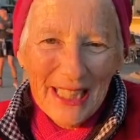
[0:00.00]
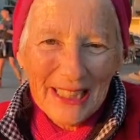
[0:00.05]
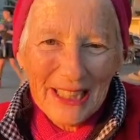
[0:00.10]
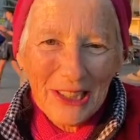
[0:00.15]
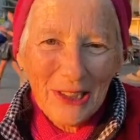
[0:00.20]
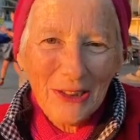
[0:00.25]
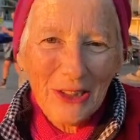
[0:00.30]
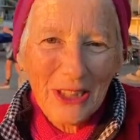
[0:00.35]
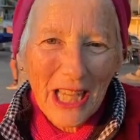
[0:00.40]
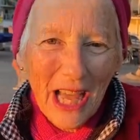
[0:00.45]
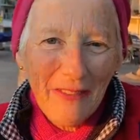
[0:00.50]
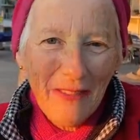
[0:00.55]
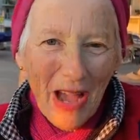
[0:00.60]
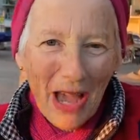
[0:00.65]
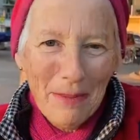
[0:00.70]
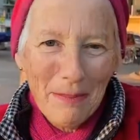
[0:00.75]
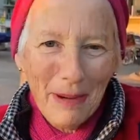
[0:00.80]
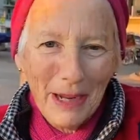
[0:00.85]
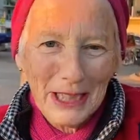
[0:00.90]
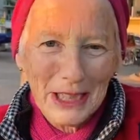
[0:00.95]
since I've
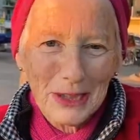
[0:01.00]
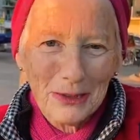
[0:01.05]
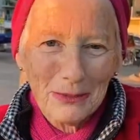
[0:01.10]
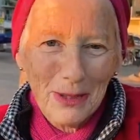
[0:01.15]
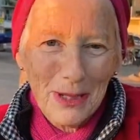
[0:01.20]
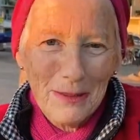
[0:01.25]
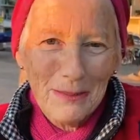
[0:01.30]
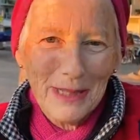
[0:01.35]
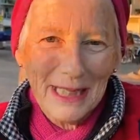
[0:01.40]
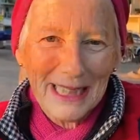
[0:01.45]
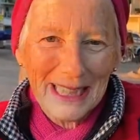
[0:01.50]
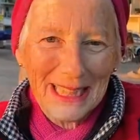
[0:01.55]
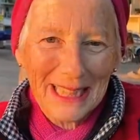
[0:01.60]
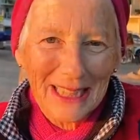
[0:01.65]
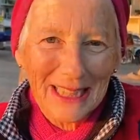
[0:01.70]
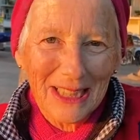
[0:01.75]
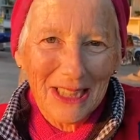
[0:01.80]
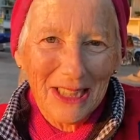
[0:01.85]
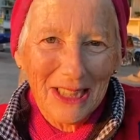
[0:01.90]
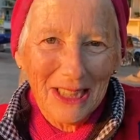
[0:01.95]
had my swim,
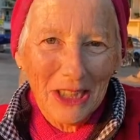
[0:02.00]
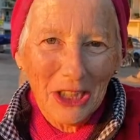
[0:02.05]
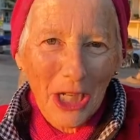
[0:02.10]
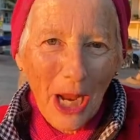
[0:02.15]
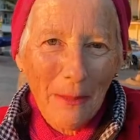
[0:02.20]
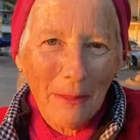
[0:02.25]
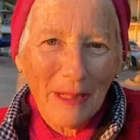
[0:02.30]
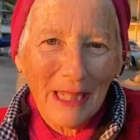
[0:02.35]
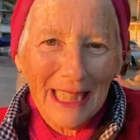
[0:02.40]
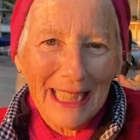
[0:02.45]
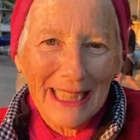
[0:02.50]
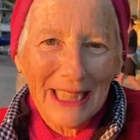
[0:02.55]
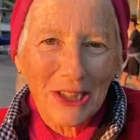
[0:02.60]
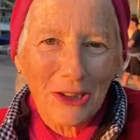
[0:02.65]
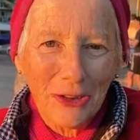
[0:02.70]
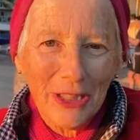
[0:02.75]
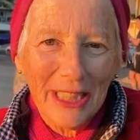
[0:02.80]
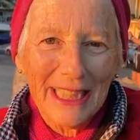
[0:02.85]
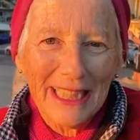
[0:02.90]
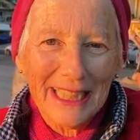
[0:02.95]
it's Japanese
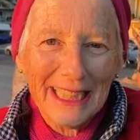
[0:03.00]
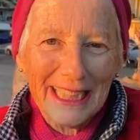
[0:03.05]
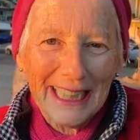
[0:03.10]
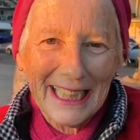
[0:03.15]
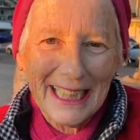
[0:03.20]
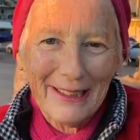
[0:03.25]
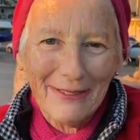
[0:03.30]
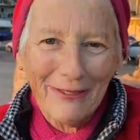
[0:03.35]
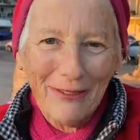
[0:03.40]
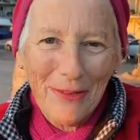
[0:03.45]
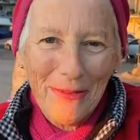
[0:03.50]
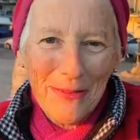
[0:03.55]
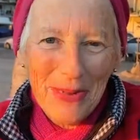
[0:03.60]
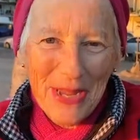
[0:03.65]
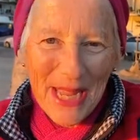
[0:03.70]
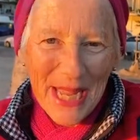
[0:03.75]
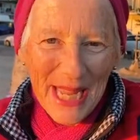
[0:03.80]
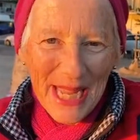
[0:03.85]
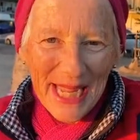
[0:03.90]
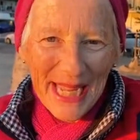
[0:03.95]
green tea for
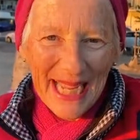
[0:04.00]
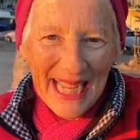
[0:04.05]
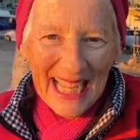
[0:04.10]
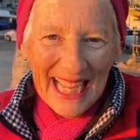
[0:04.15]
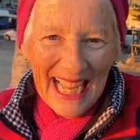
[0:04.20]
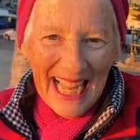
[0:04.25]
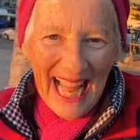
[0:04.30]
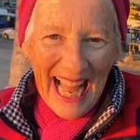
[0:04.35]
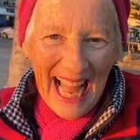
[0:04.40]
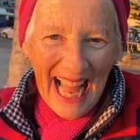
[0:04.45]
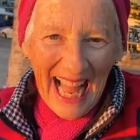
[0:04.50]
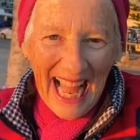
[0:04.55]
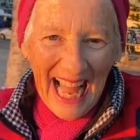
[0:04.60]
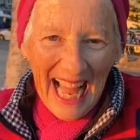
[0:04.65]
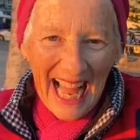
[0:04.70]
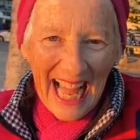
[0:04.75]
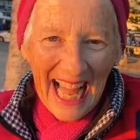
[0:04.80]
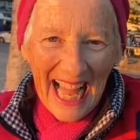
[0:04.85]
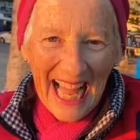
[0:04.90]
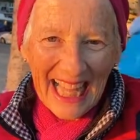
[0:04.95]
me,
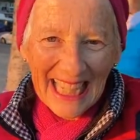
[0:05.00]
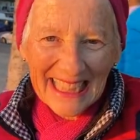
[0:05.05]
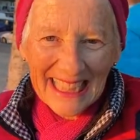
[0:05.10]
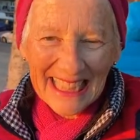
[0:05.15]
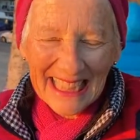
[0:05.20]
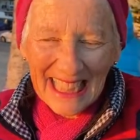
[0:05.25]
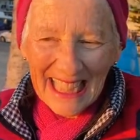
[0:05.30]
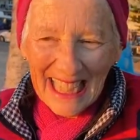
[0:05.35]
and